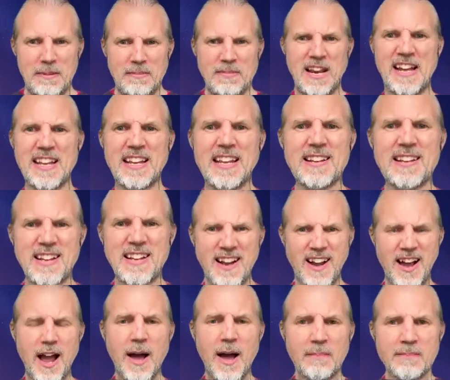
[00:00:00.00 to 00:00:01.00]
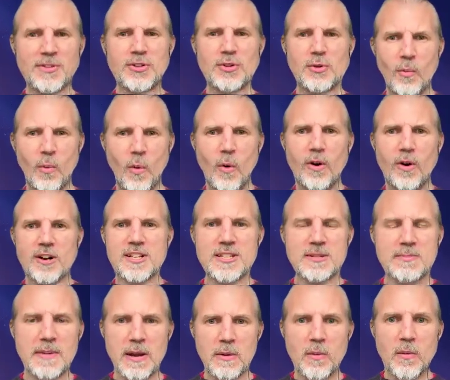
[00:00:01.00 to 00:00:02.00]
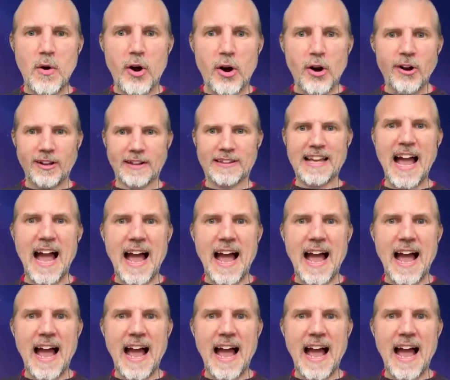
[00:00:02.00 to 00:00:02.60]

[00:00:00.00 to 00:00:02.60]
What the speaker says: I'm like, come towards me, world.